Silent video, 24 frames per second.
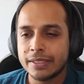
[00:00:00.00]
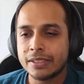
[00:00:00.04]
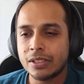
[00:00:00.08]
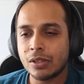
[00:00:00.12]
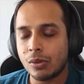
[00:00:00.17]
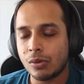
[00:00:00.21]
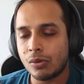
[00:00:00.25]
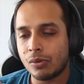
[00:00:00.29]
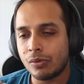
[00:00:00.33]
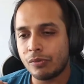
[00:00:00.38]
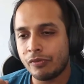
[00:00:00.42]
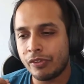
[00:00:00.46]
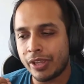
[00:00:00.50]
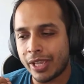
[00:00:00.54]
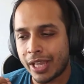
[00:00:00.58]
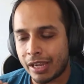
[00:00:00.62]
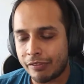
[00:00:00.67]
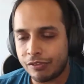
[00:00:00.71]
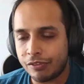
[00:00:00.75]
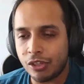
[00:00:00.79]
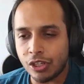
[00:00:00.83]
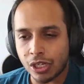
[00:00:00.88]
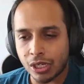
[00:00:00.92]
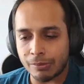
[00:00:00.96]
So we
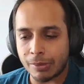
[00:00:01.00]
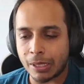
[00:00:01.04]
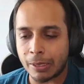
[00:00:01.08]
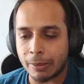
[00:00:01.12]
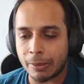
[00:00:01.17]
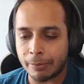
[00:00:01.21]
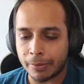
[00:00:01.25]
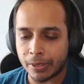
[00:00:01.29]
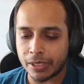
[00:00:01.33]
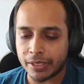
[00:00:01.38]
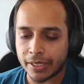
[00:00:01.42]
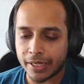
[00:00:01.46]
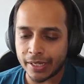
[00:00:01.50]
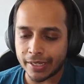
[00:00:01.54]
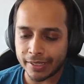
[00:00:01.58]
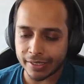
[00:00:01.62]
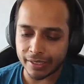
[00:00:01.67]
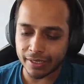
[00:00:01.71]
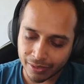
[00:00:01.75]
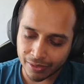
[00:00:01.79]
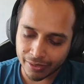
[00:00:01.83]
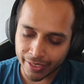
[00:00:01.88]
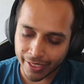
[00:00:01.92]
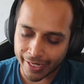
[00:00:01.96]
have to remember
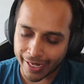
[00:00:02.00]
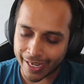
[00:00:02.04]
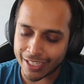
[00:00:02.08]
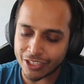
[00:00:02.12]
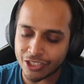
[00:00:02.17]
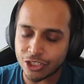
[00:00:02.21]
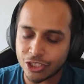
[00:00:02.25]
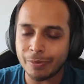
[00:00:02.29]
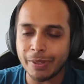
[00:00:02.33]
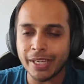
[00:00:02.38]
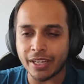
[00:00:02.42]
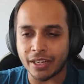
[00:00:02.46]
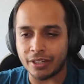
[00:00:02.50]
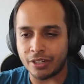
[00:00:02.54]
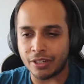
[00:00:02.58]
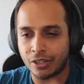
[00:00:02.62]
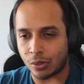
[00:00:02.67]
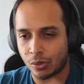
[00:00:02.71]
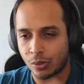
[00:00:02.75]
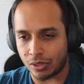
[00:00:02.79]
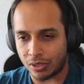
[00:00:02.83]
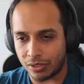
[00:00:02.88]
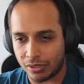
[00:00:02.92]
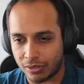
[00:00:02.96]
that there has to be
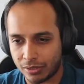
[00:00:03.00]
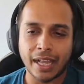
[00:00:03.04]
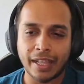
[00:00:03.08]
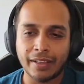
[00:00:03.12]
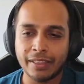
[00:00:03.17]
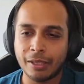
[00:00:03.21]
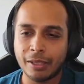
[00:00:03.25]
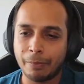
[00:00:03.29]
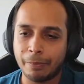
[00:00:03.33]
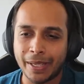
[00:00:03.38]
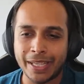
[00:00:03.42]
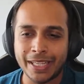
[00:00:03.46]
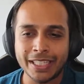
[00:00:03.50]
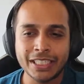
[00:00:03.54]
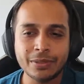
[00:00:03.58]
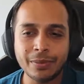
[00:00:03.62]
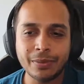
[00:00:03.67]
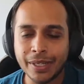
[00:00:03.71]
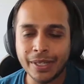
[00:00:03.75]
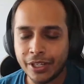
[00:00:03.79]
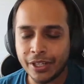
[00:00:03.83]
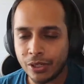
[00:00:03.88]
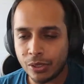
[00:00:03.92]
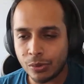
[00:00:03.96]
control, and the
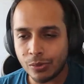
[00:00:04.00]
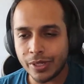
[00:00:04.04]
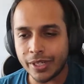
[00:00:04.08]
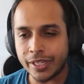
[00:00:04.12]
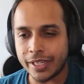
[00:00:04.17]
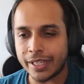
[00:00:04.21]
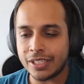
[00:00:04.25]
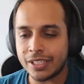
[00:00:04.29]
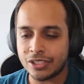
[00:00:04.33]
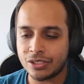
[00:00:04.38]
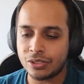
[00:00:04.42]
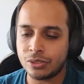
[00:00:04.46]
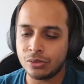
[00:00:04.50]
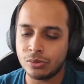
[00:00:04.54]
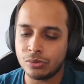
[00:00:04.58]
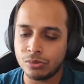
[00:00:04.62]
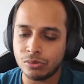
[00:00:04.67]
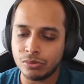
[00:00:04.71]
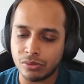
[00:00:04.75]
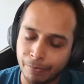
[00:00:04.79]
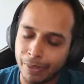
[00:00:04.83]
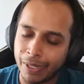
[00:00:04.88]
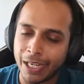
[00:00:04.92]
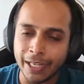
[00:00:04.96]
best way to do it is to
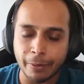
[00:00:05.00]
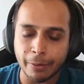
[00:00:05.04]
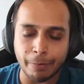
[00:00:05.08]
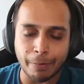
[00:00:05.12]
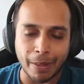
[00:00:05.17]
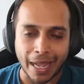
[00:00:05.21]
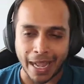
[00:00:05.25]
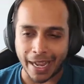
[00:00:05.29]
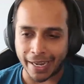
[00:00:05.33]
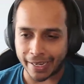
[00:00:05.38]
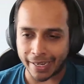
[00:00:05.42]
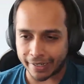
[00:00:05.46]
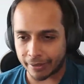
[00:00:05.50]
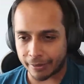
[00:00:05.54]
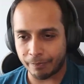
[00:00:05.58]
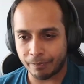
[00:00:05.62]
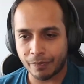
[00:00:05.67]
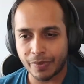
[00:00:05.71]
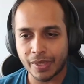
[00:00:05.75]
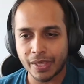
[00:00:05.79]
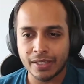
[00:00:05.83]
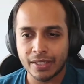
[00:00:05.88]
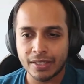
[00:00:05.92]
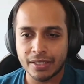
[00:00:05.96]
build back.
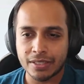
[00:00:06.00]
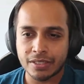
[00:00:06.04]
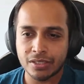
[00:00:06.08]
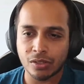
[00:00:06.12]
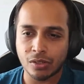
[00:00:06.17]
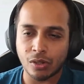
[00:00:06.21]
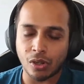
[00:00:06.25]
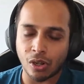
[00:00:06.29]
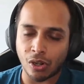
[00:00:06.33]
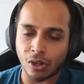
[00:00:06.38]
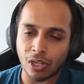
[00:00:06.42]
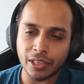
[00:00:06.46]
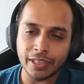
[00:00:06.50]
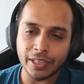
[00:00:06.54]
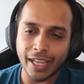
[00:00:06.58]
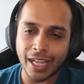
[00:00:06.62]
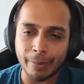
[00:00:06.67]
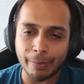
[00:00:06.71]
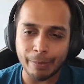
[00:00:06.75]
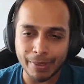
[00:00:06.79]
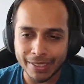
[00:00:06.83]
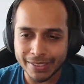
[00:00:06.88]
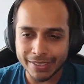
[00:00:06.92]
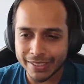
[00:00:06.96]
So all the
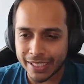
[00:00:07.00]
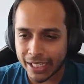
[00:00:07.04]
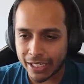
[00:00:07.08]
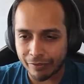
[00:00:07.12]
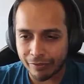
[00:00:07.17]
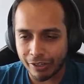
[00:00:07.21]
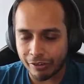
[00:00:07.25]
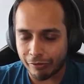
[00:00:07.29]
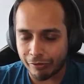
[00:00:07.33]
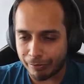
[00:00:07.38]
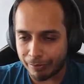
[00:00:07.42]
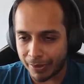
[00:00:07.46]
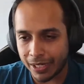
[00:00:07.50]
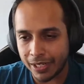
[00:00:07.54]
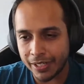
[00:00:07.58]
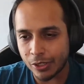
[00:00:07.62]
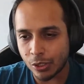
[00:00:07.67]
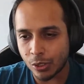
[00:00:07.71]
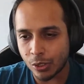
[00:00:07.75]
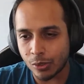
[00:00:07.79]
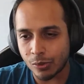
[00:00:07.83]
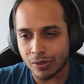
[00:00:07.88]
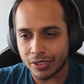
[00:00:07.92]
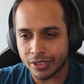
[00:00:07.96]
habits that we've
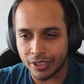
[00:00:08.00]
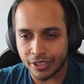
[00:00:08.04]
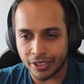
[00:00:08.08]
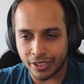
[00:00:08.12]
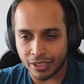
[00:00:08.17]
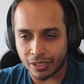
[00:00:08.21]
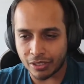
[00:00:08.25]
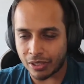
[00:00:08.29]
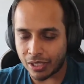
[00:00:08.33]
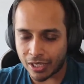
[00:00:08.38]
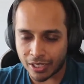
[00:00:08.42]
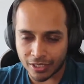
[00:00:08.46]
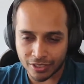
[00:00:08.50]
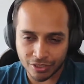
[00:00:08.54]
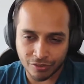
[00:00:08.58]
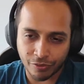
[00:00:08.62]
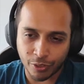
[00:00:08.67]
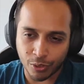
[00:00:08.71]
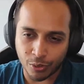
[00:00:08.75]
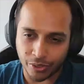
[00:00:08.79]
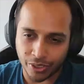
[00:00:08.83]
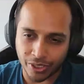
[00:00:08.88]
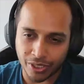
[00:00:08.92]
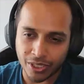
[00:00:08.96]
built over the last
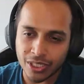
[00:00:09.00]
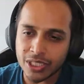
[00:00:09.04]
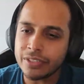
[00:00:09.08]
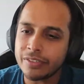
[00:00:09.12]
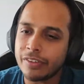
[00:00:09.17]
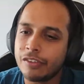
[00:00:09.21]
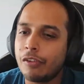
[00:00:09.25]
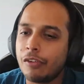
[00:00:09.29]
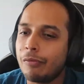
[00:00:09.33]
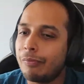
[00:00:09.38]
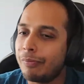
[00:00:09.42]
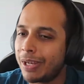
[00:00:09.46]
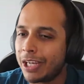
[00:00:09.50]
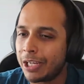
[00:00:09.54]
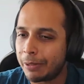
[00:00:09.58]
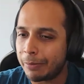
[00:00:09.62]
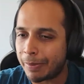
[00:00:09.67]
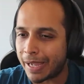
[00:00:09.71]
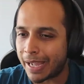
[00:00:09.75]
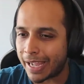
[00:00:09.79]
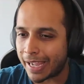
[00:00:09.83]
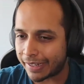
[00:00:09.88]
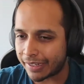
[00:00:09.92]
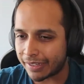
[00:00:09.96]
few years, you have to
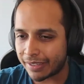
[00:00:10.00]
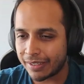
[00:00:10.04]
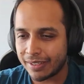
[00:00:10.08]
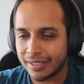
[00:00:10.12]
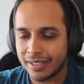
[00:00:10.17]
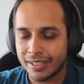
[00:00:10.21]
build back.